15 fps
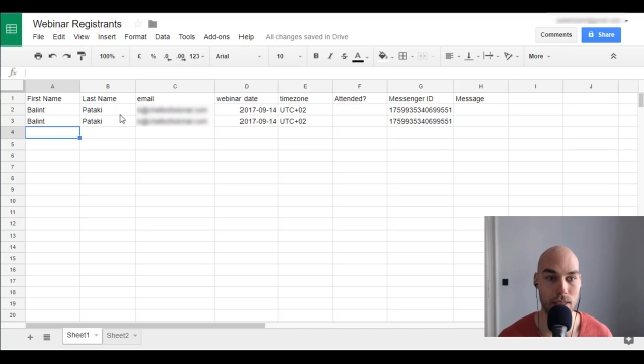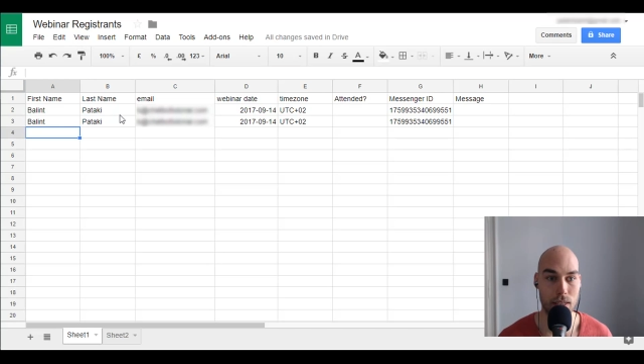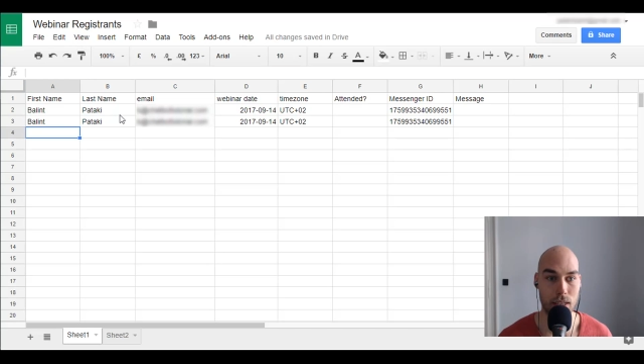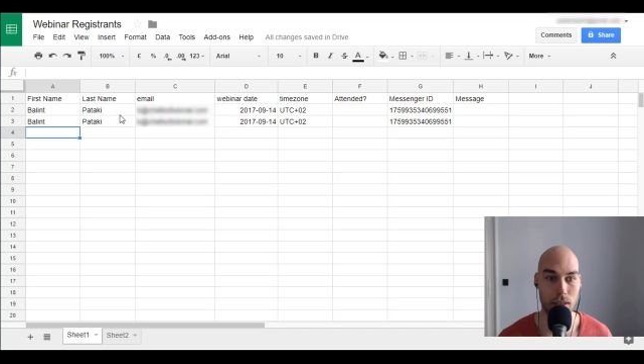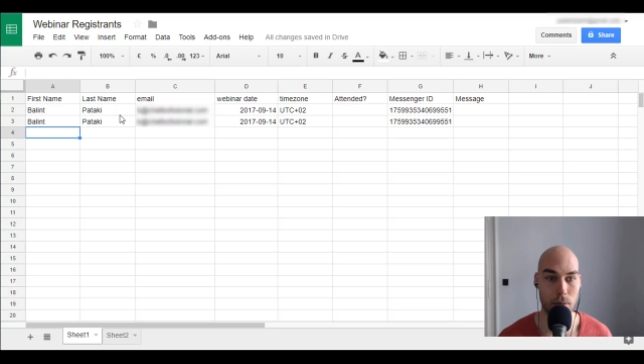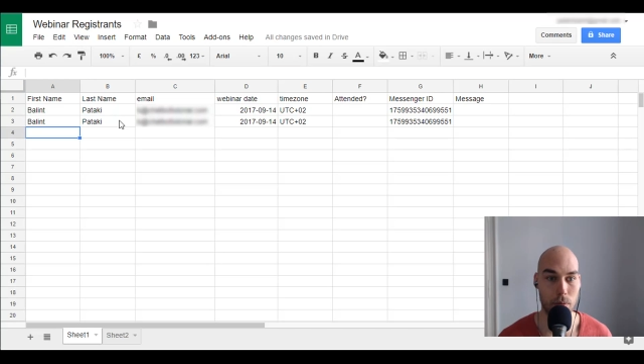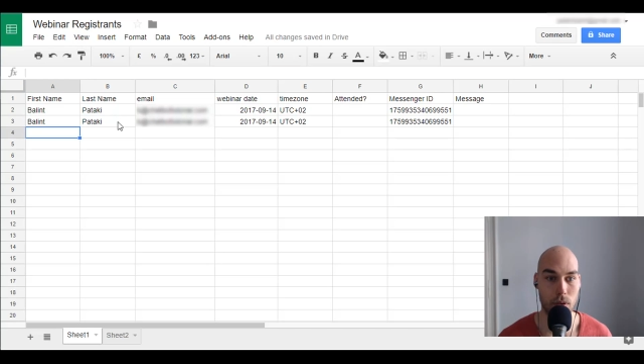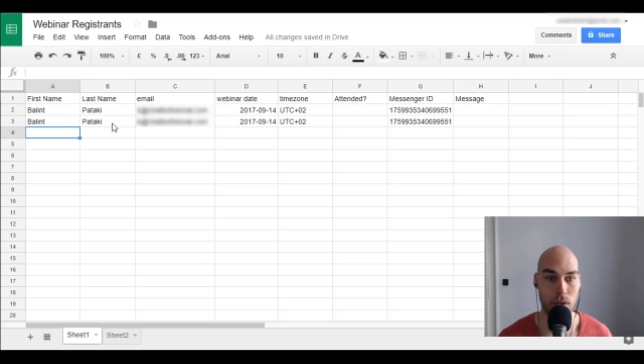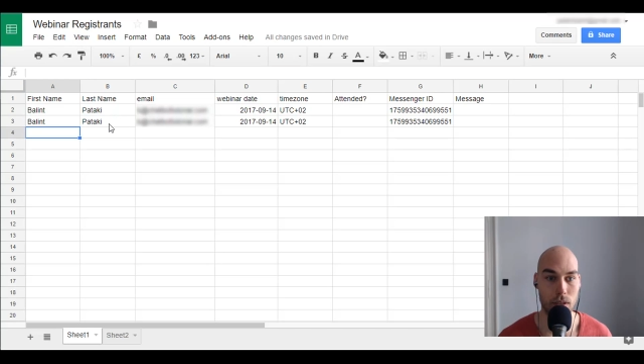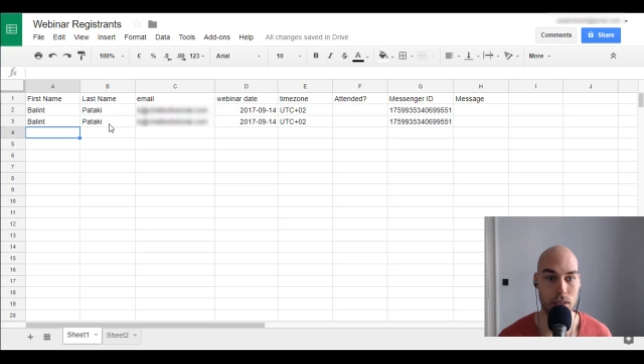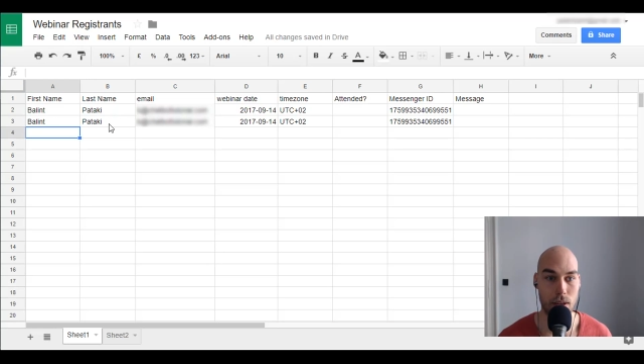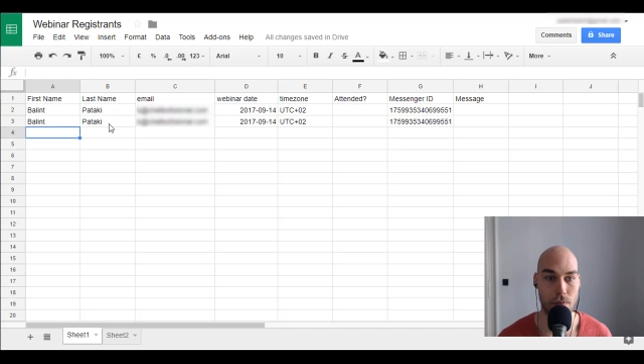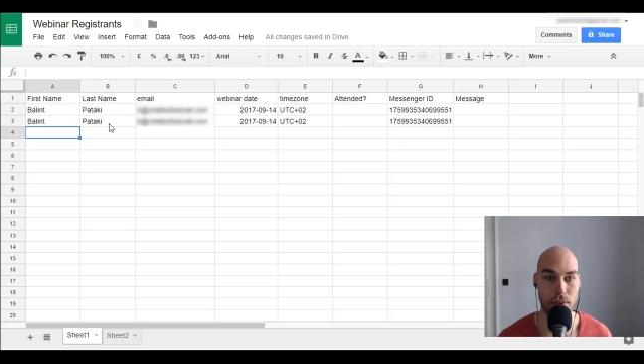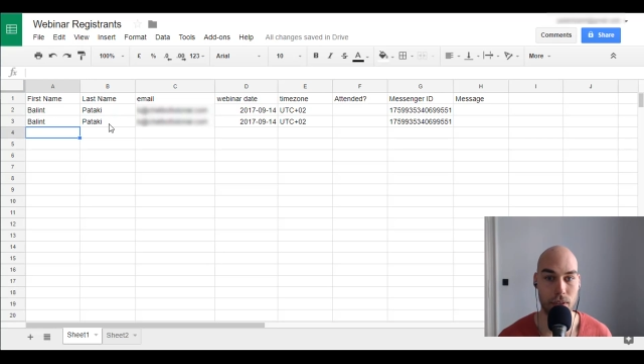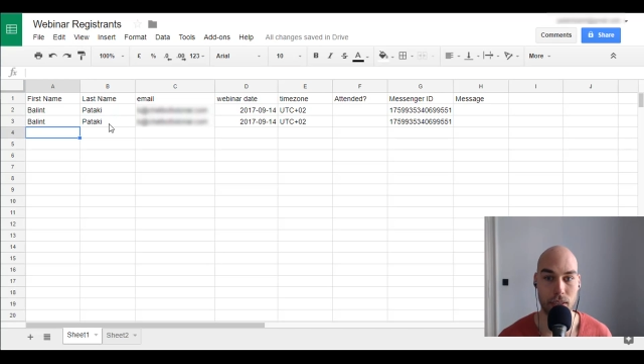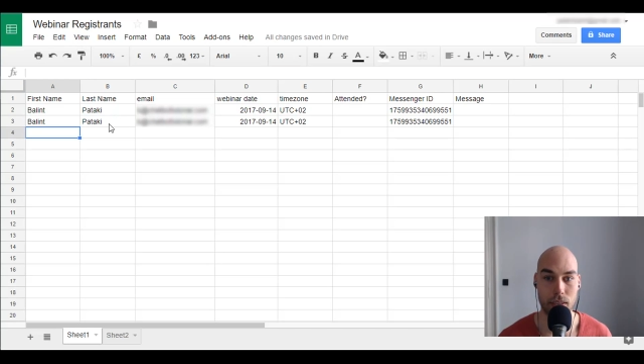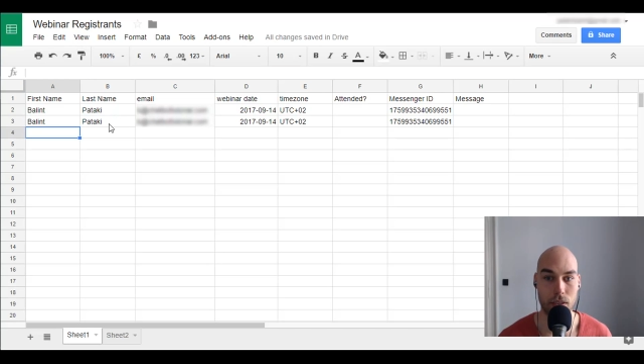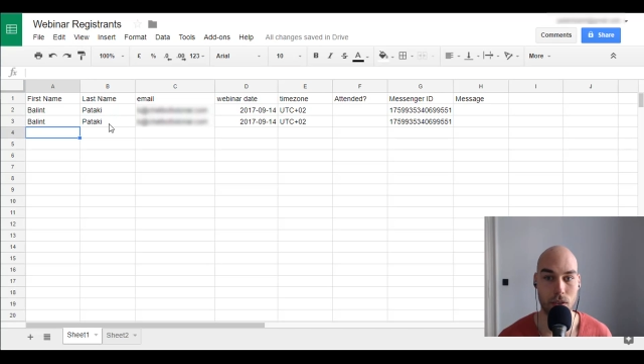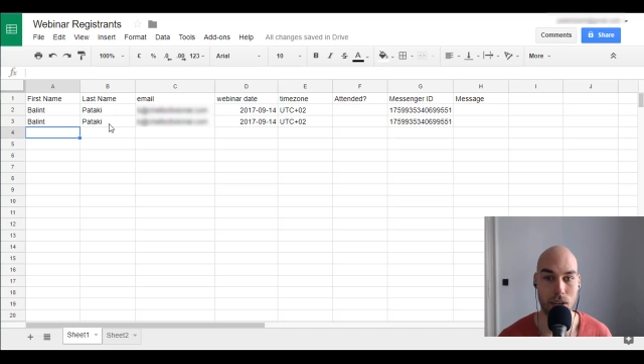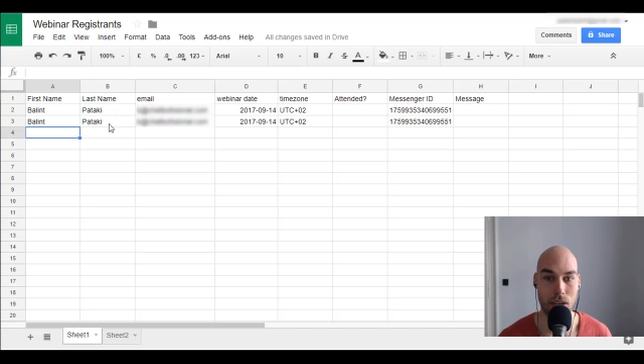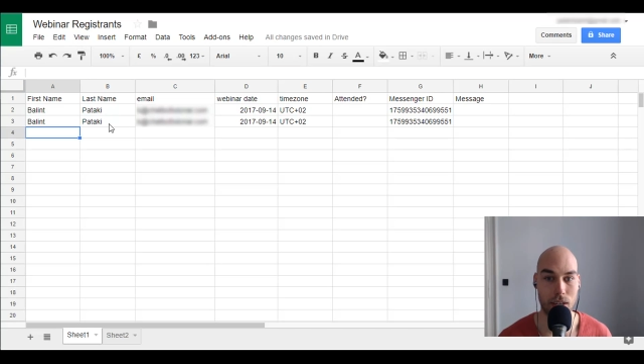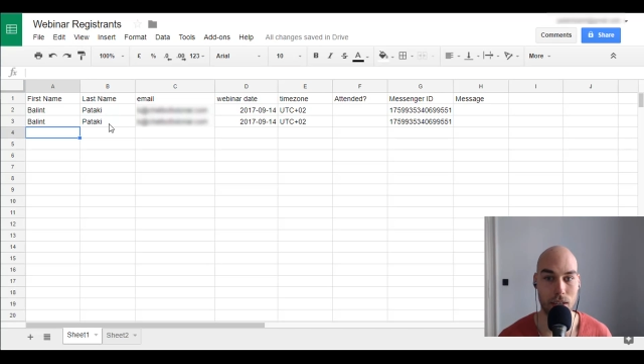set up uh, something
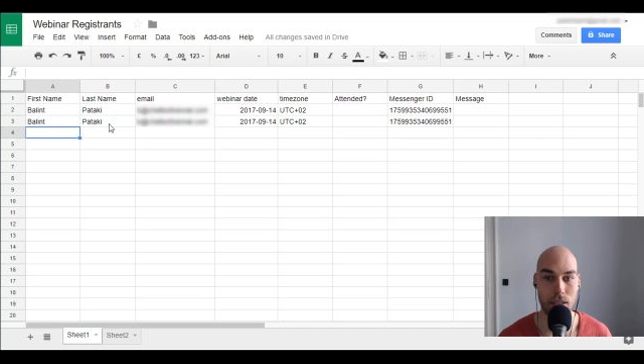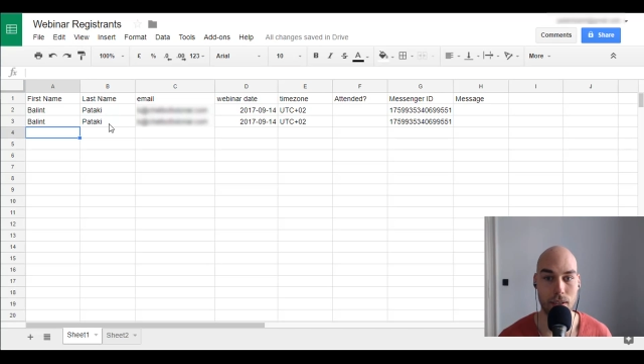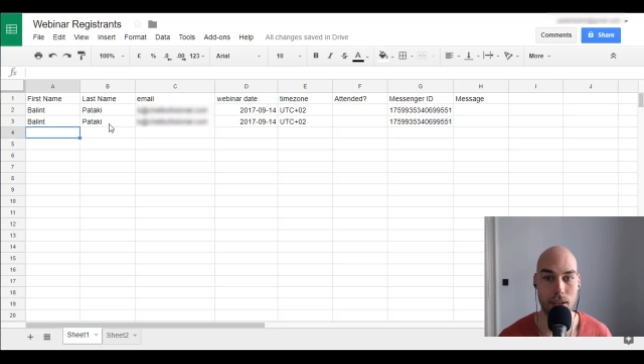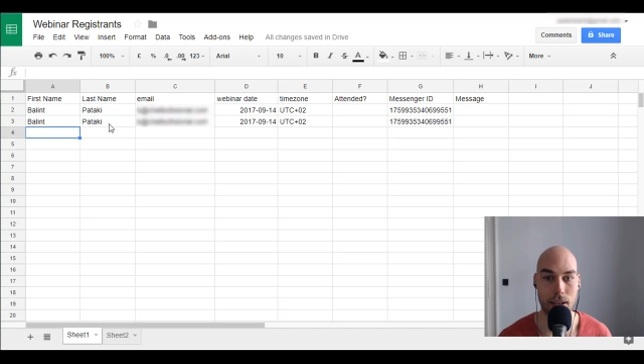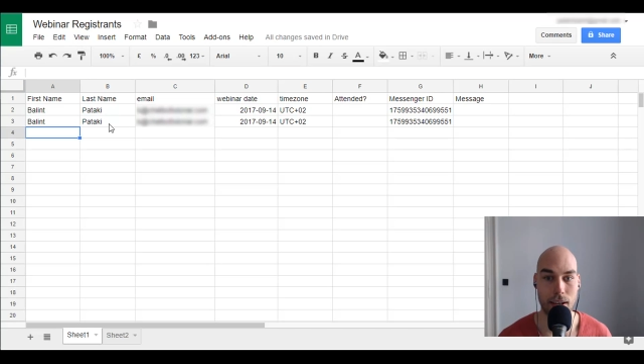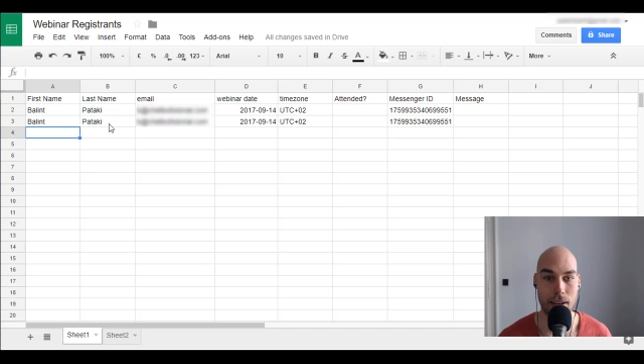incorrectly.